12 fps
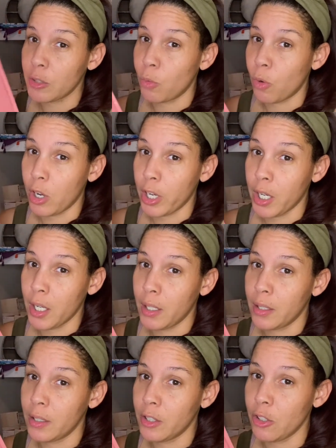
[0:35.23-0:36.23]
One
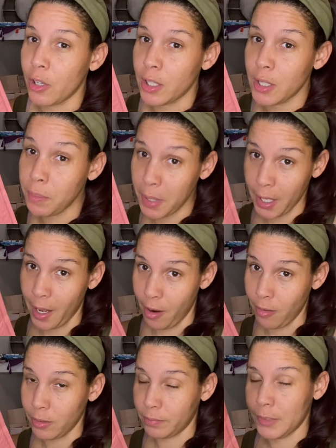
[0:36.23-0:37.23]
you get to pick out,